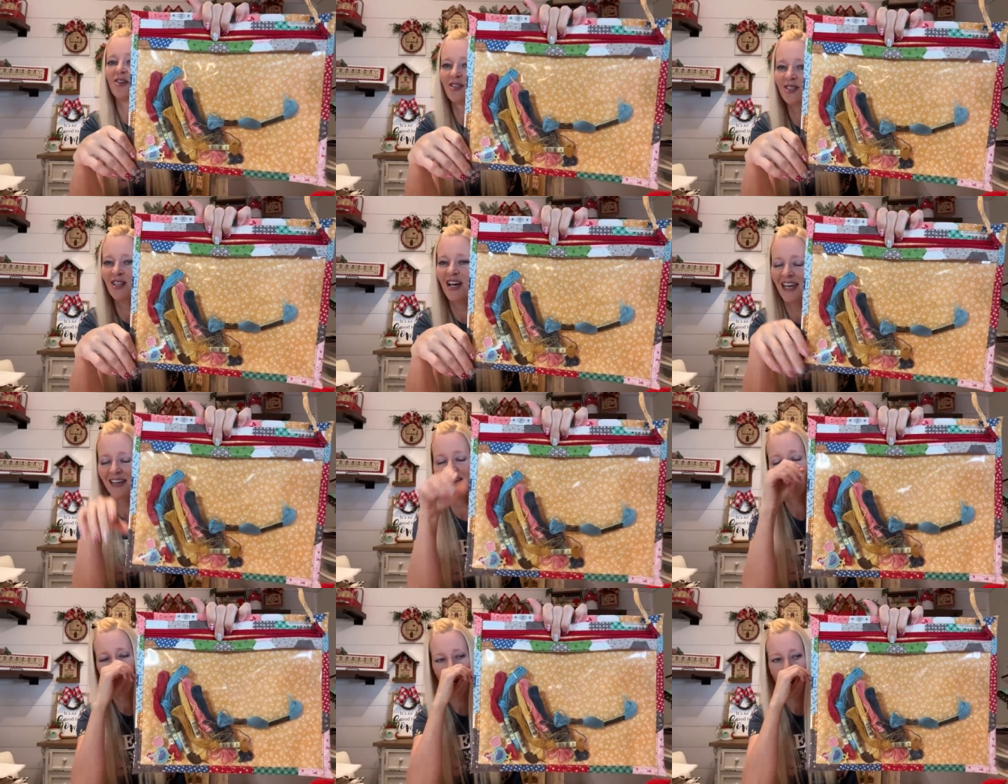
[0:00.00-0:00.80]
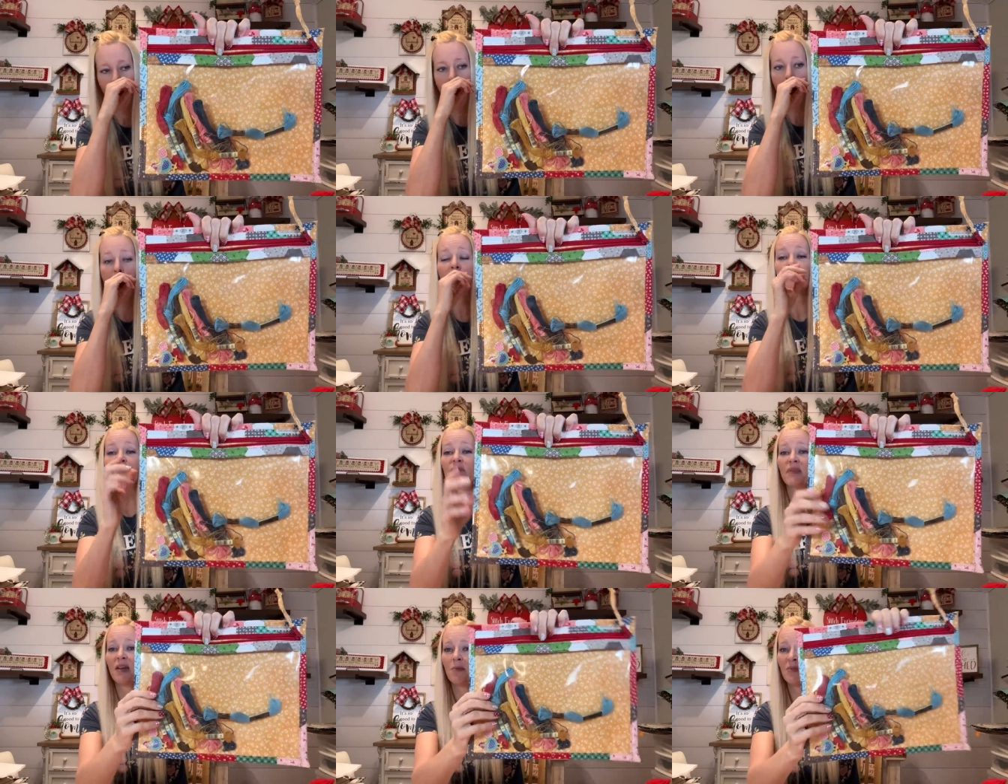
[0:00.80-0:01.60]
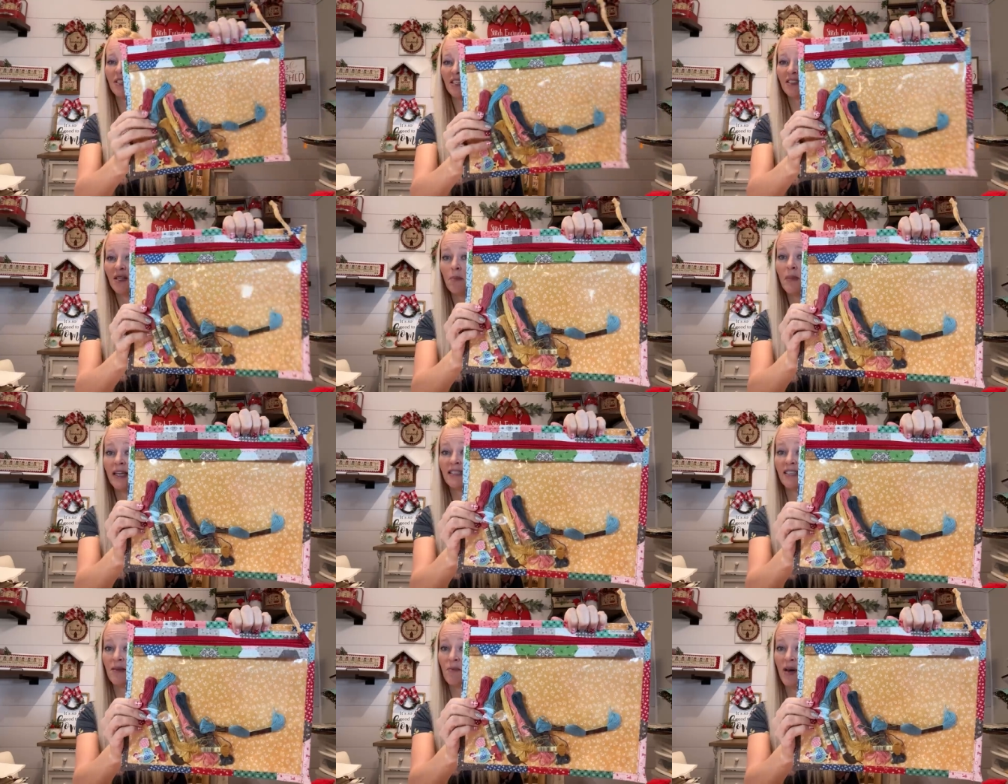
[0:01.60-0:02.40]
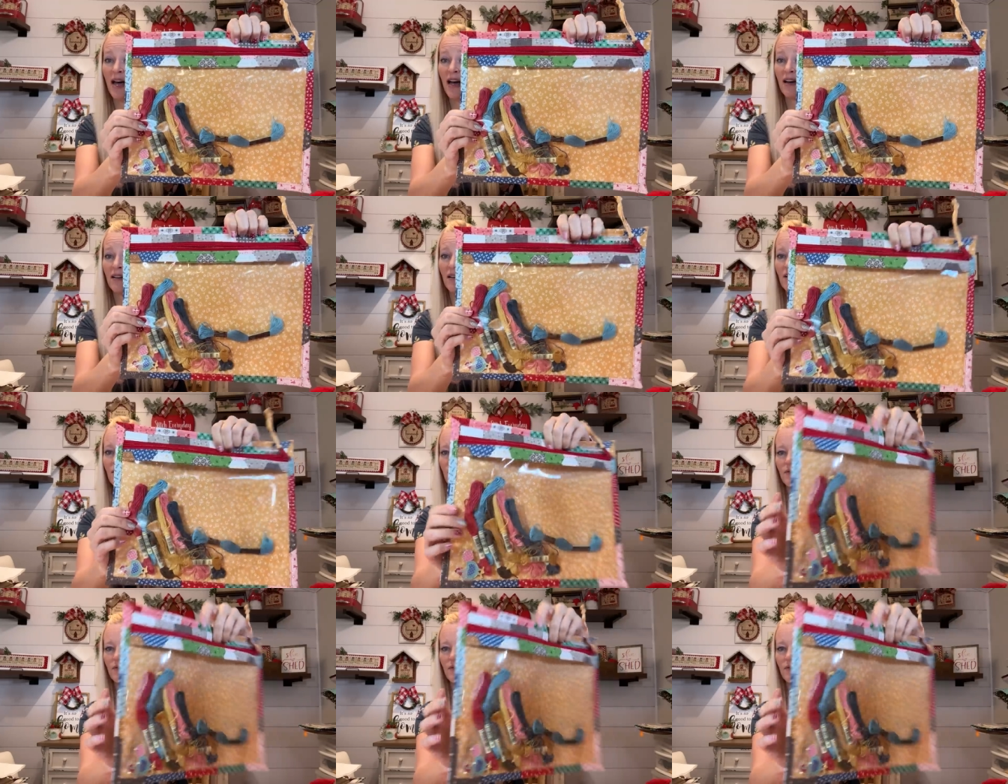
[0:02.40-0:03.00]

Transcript: looks like. Um, but this amazing bag